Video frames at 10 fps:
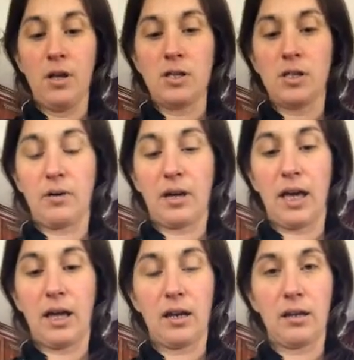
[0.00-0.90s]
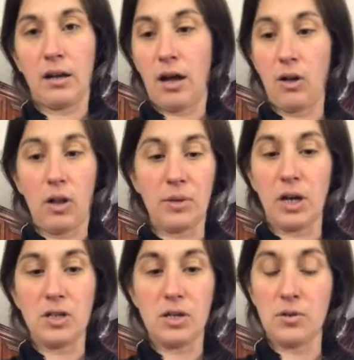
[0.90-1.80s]
So again, all I'm
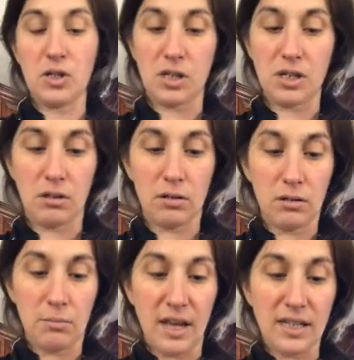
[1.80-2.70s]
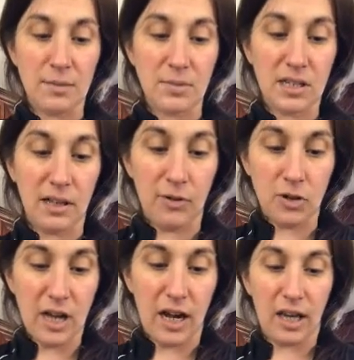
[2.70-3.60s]
going to do is just make some
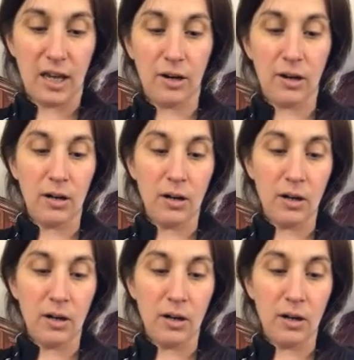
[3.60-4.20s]
slivers out of here.